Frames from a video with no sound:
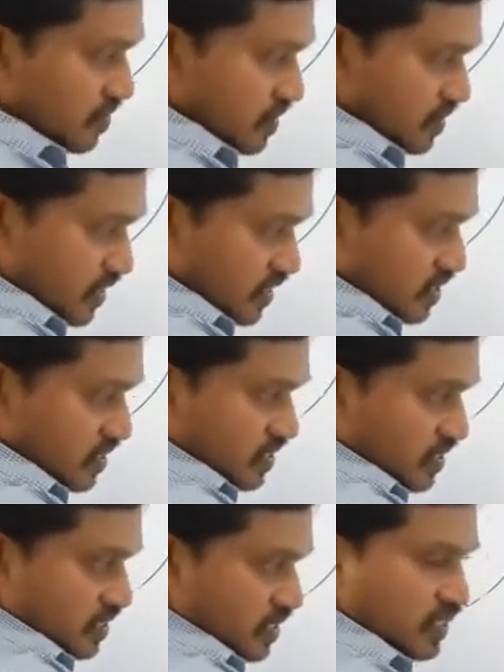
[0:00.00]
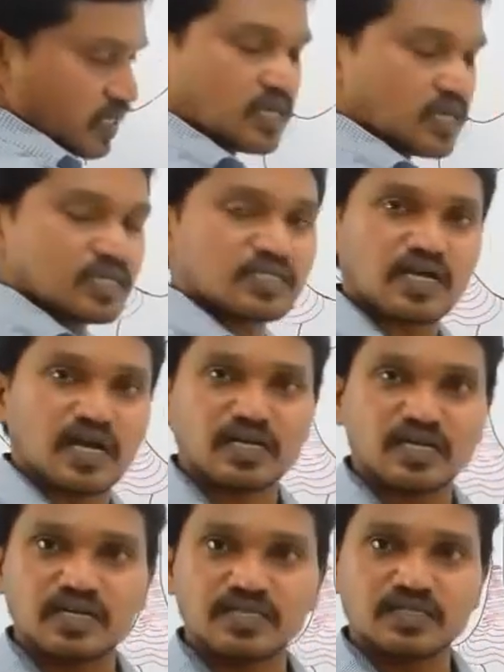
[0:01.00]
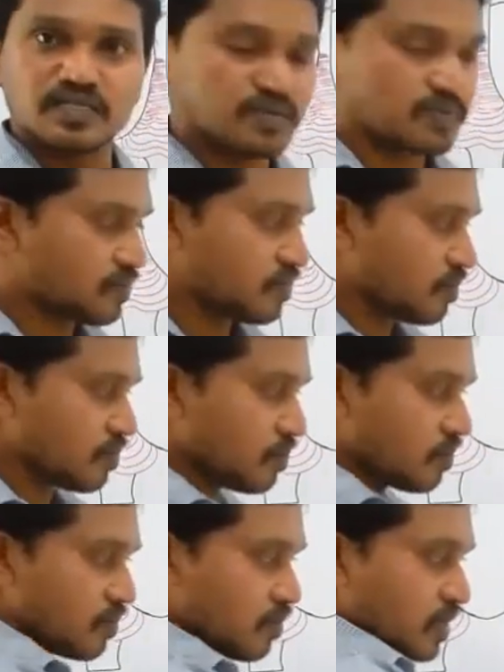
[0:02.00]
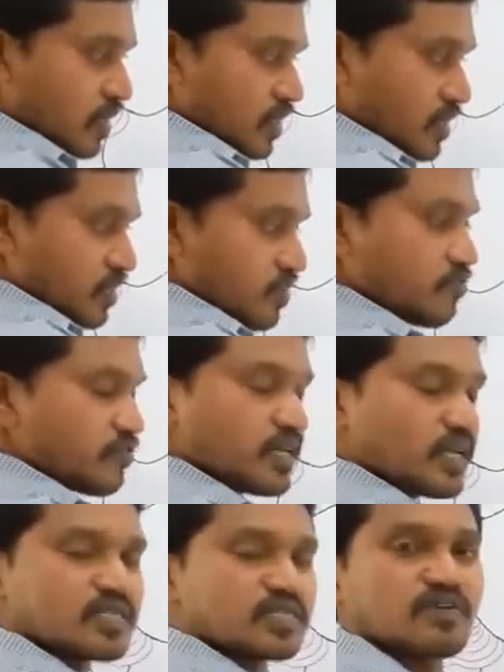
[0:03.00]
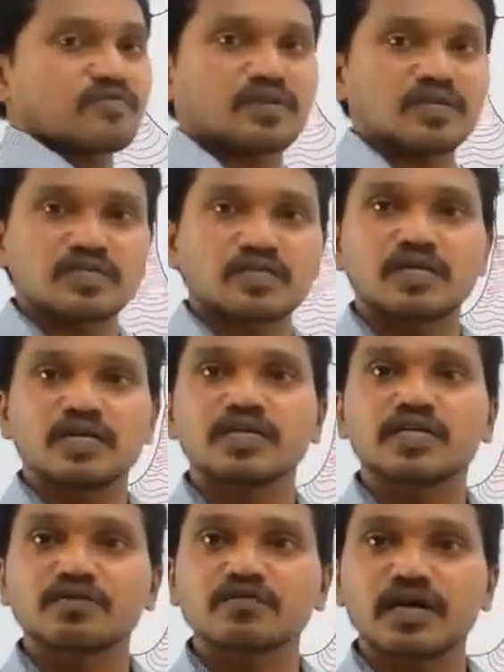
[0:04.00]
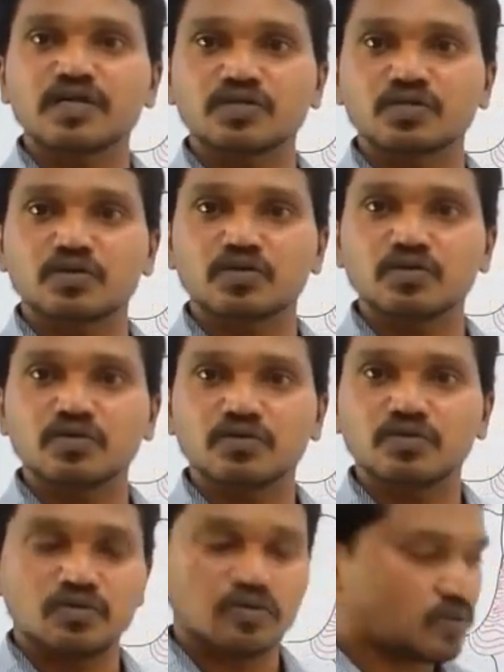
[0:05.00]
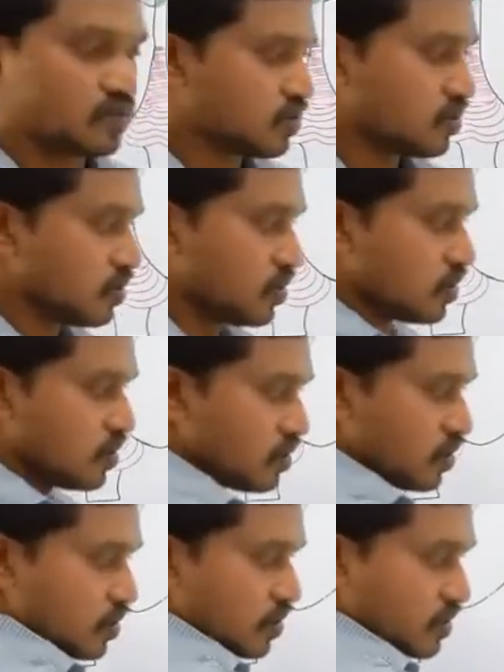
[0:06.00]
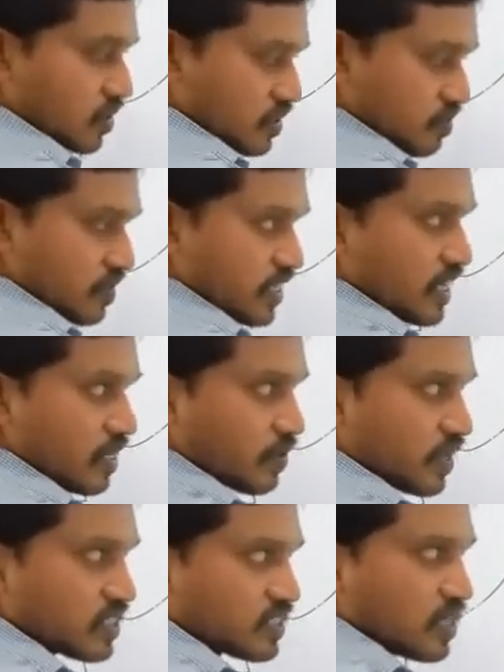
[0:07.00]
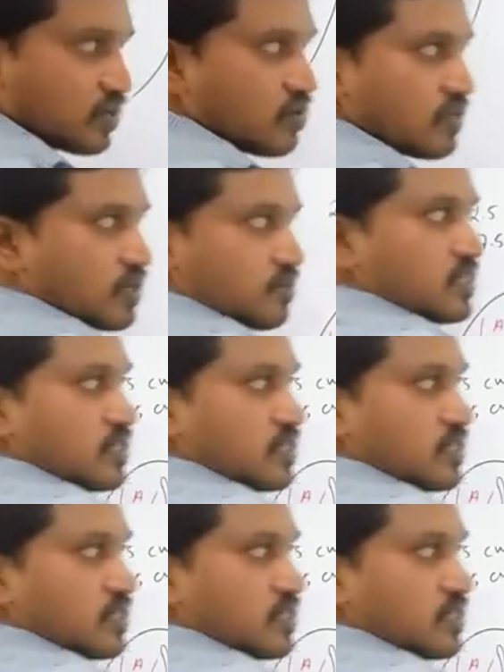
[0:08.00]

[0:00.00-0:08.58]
these sulcus, inferior surface divides into this medial part is there, no? That means